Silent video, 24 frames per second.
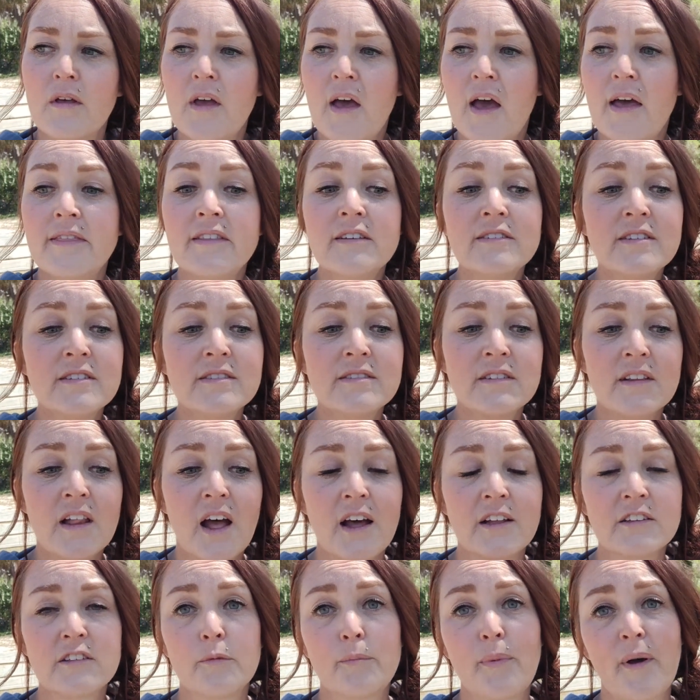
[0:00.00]
And this is
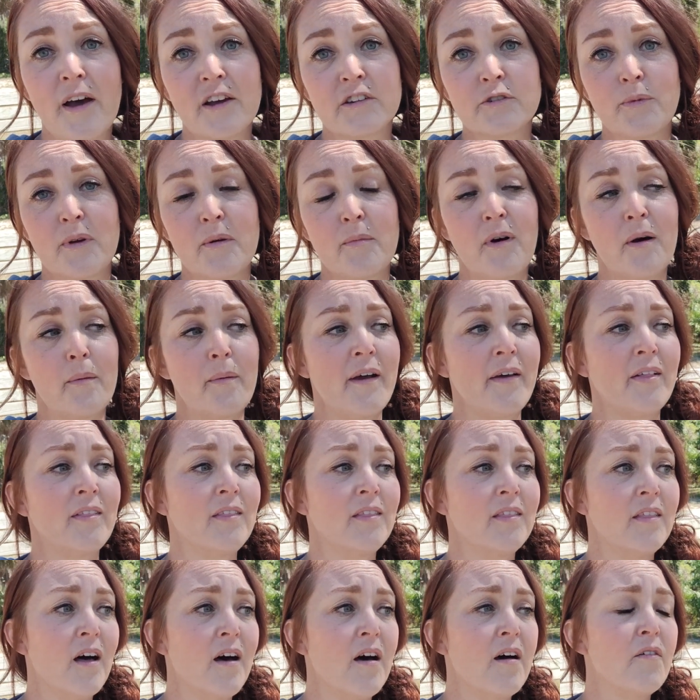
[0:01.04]
not to bash my mom. I
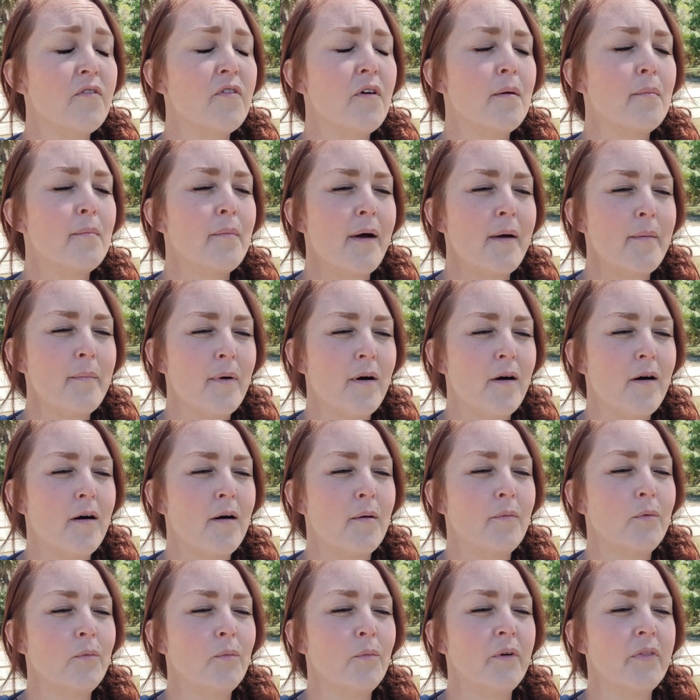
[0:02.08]
love my
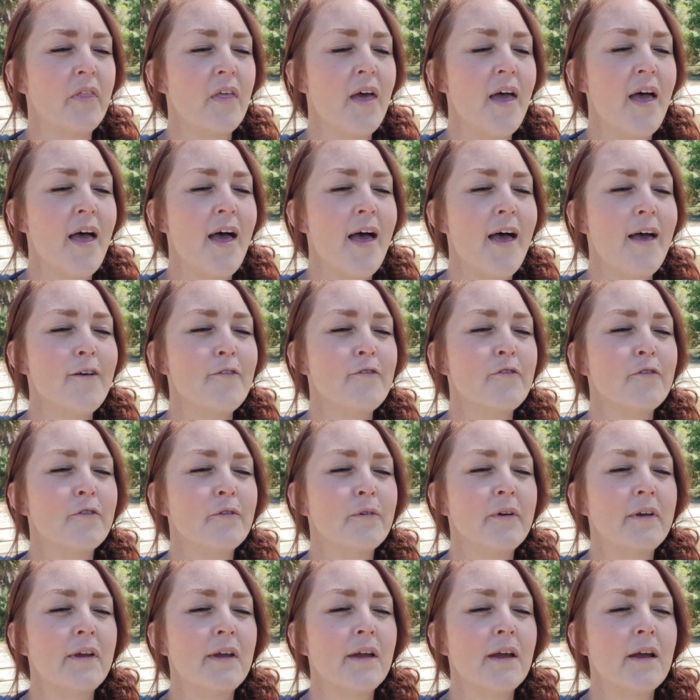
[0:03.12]
mom with
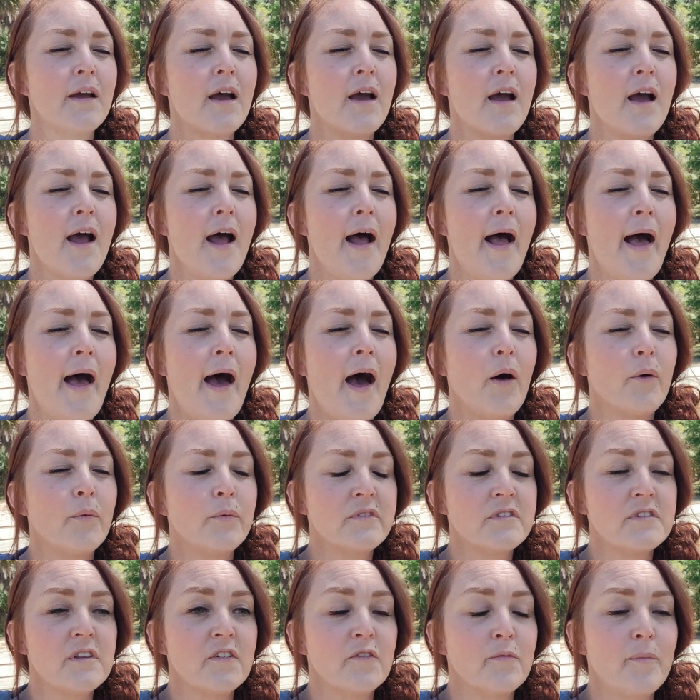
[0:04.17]
every
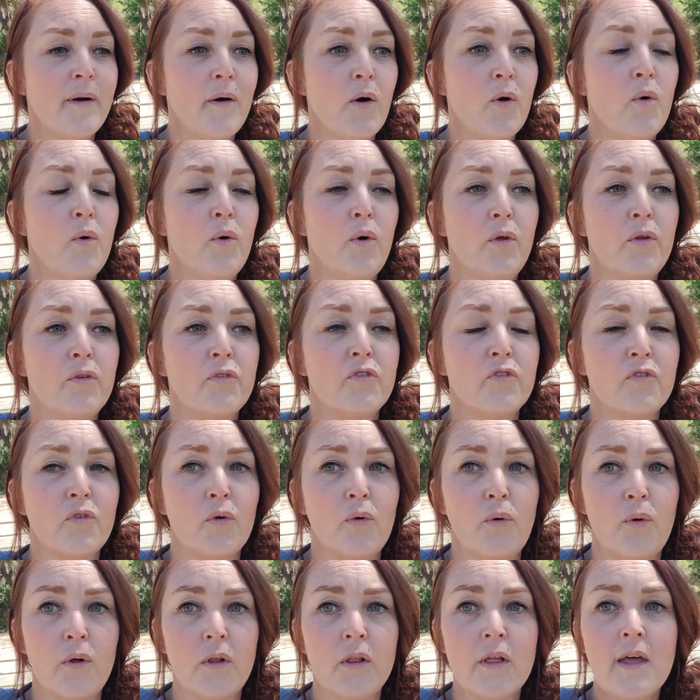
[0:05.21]
ounce of my whole
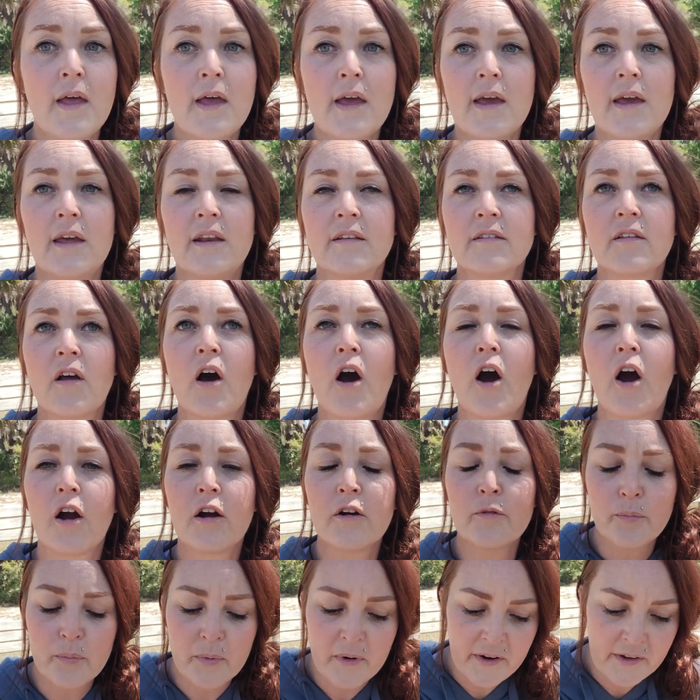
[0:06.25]
soul. It is
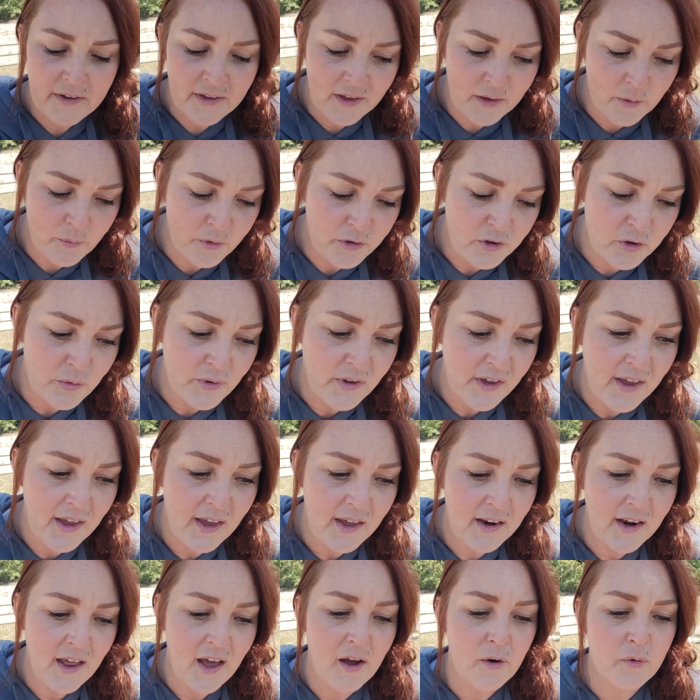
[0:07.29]
heartbreaking when you
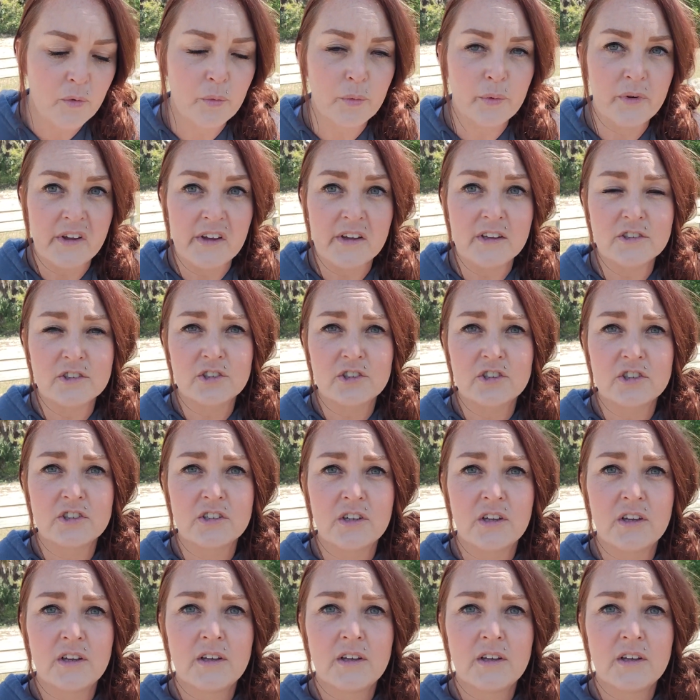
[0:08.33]
cannot reach